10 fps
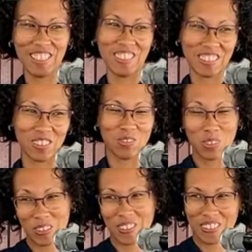turned
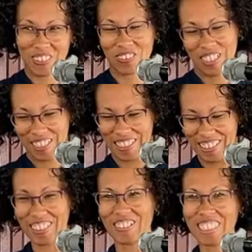water to wine.
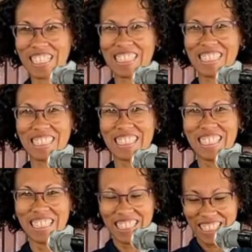So yes.
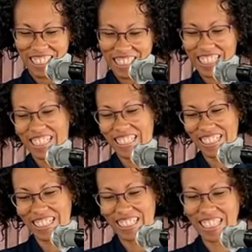
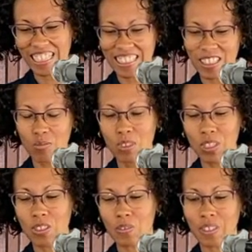Yes, the
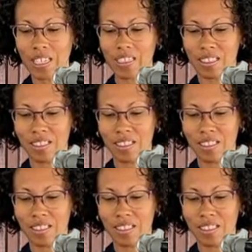miracle of Cana.